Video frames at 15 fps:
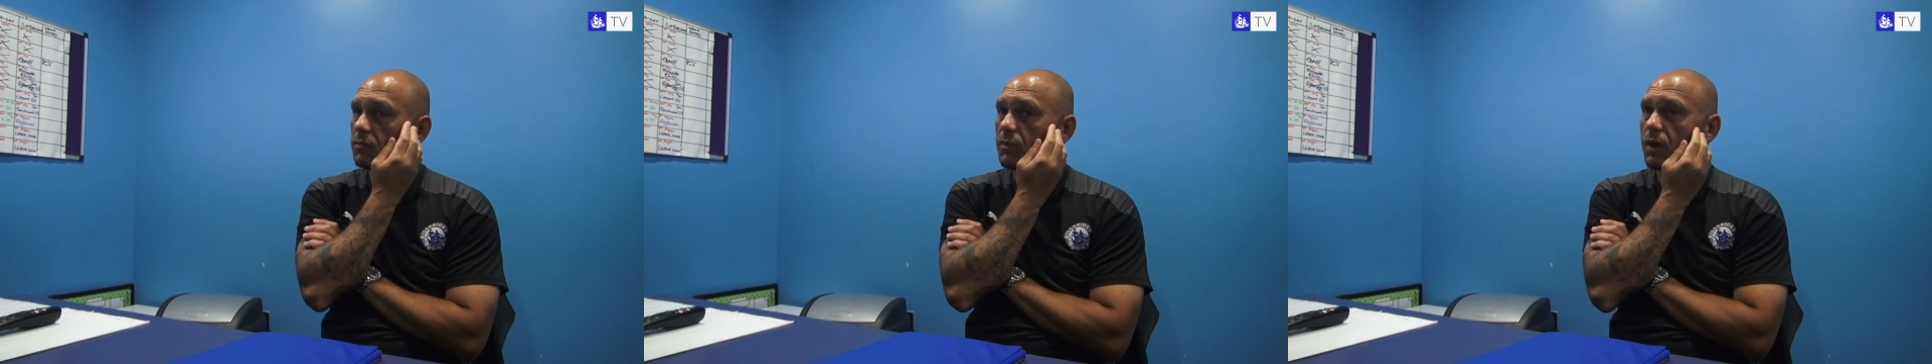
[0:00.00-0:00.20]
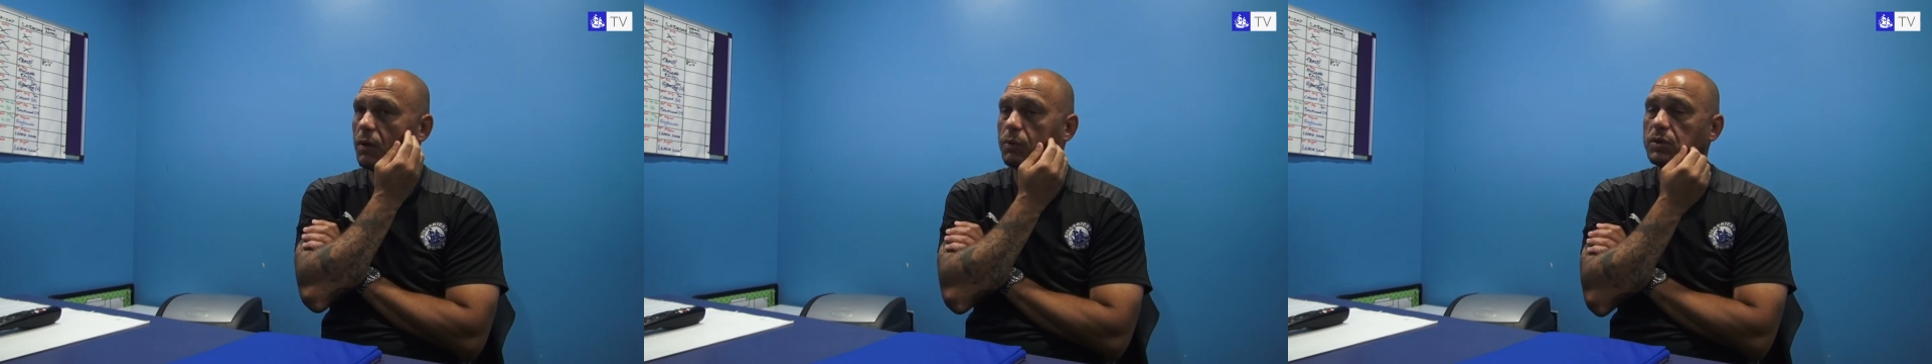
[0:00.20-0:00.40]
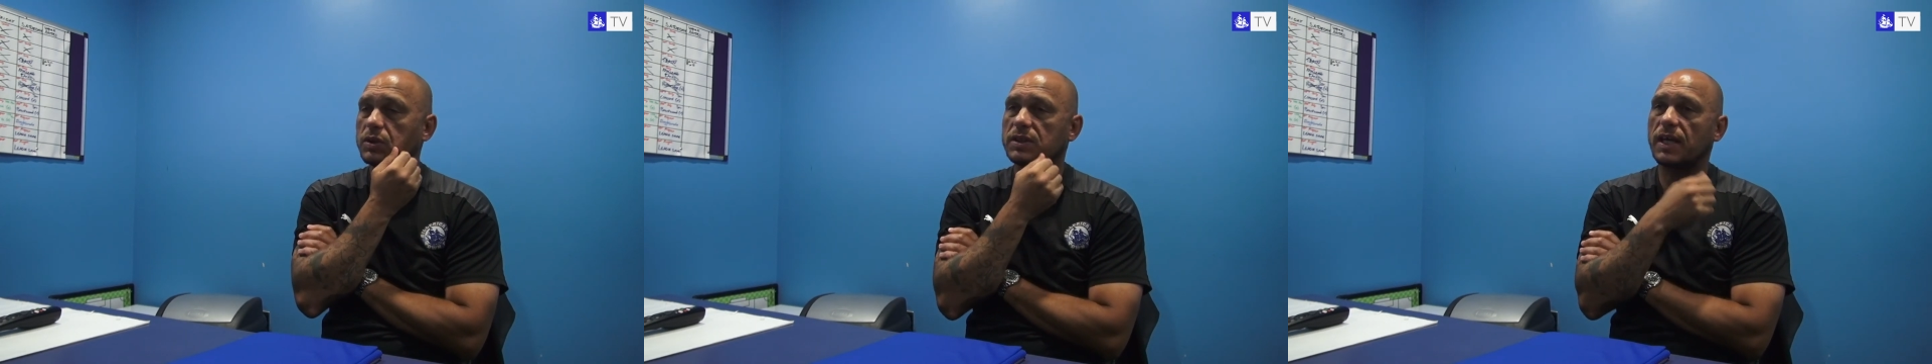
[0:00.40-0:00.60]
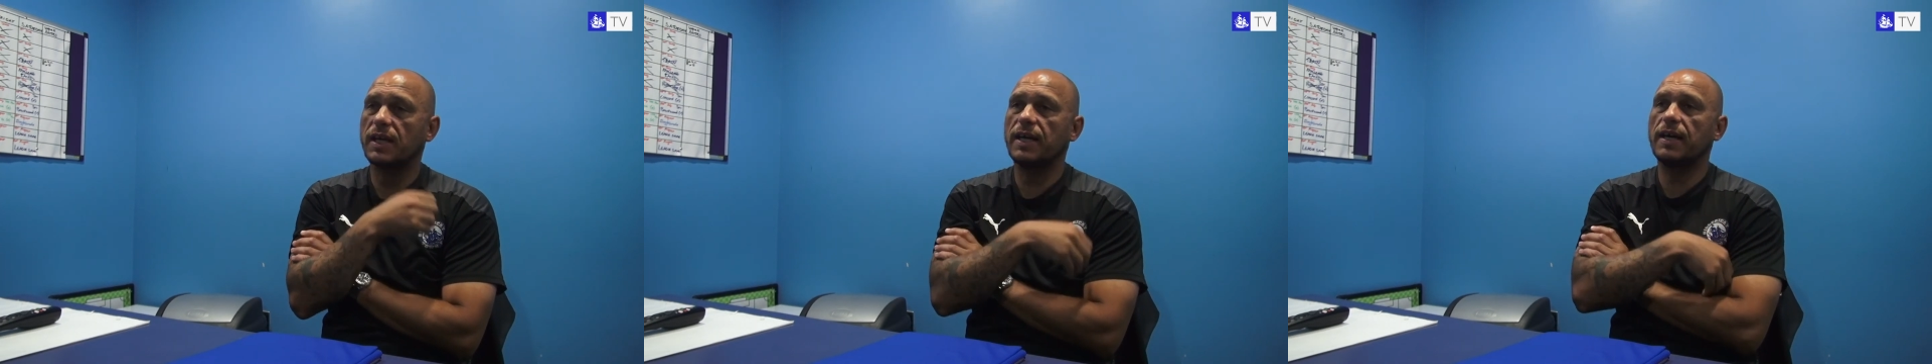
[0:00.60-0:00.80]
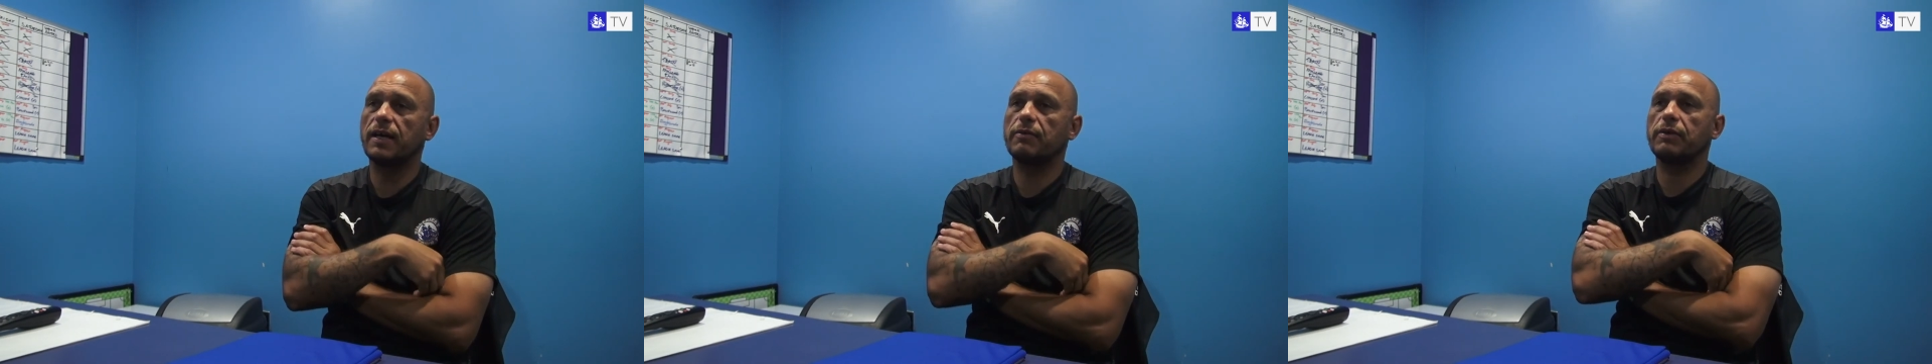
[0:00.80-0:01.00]
I wouldn't
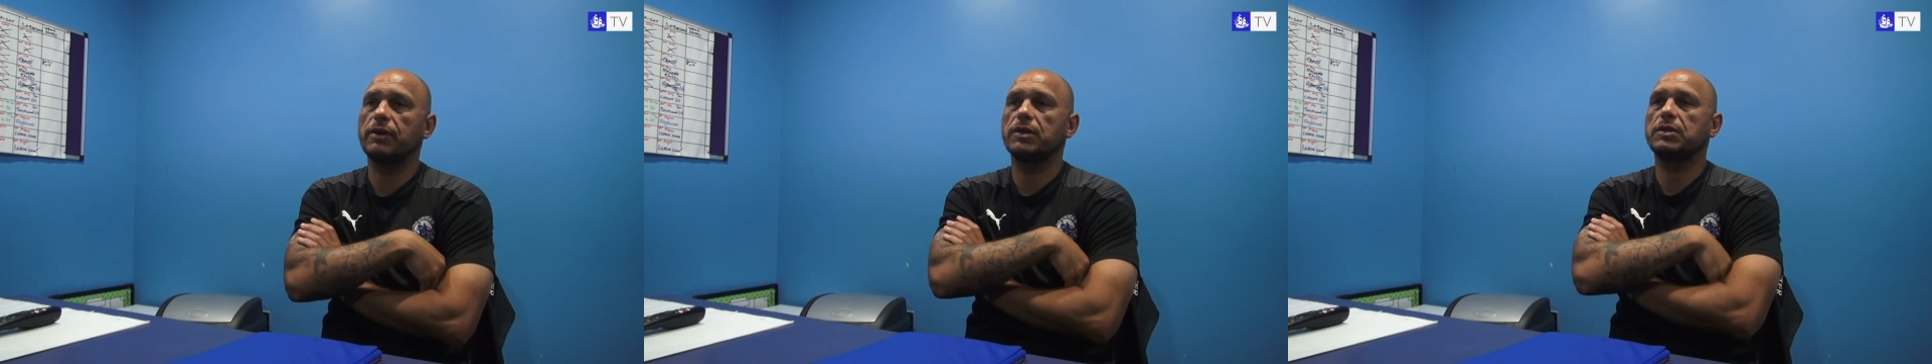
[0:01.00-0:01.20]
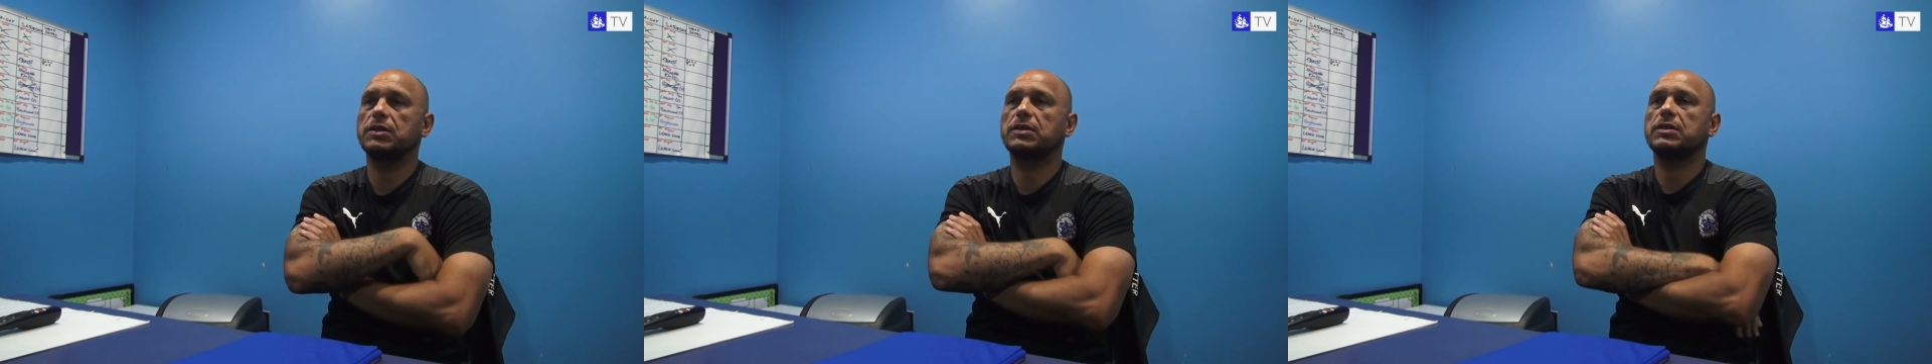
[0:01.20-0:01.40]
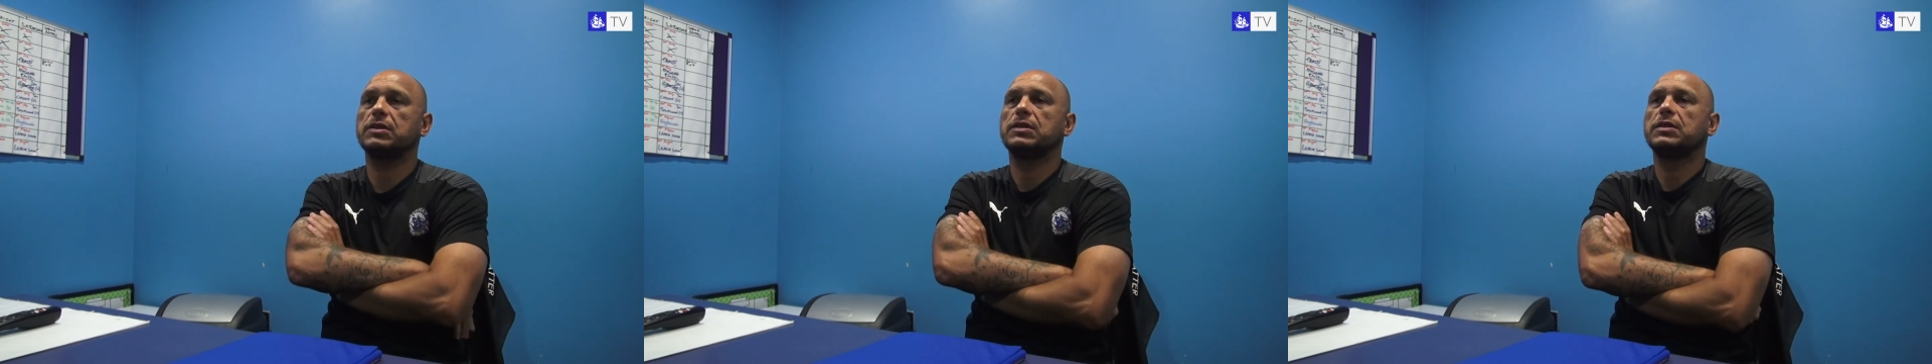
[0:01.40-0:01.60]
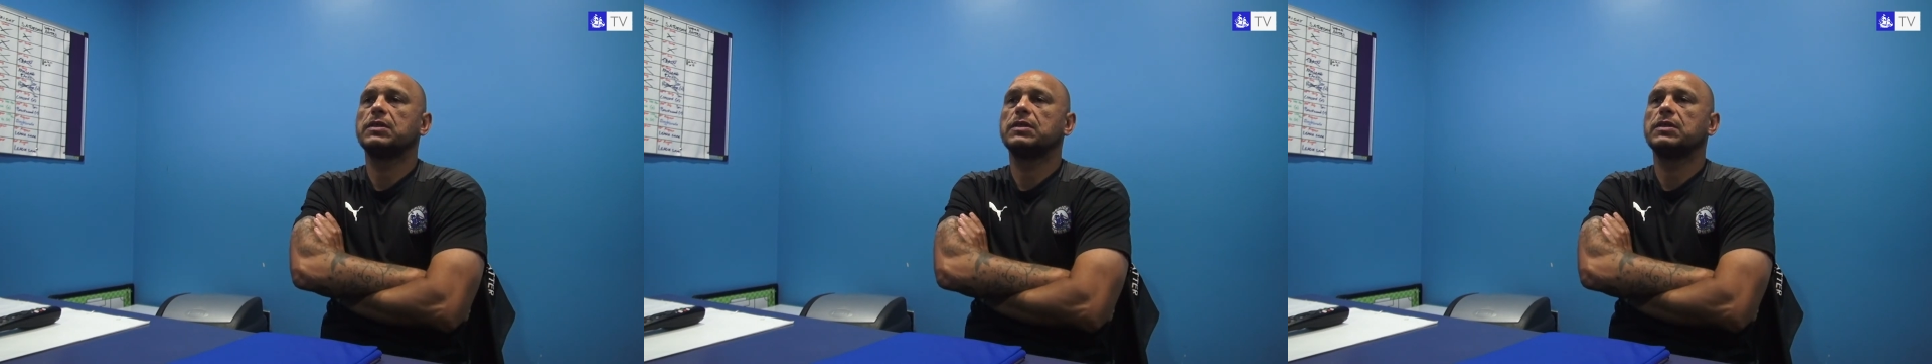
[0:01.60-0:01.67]
say areas.